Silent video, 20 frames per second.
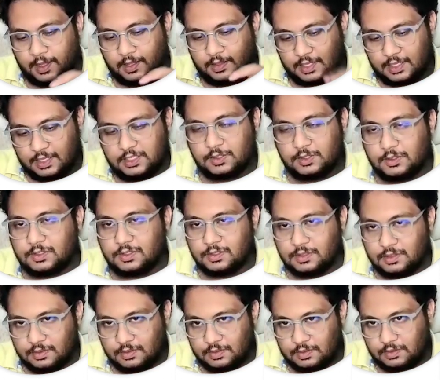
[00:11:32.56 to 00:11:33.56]

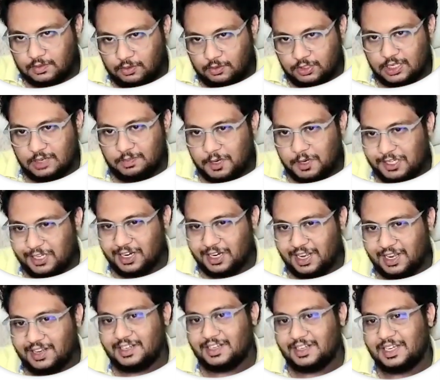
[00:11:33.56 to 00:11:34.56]
this user
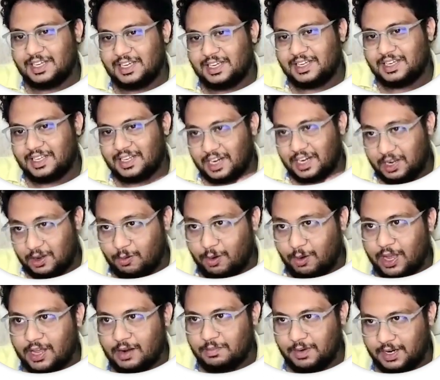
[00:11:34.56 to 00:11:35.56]
persona
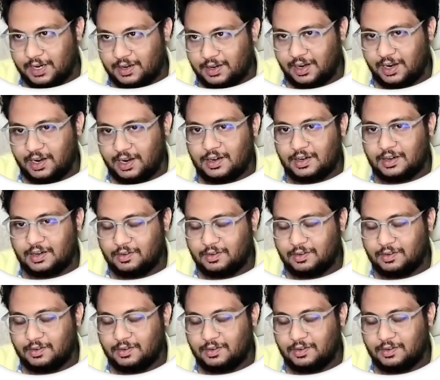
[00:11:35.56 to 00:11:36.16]
requirement, right?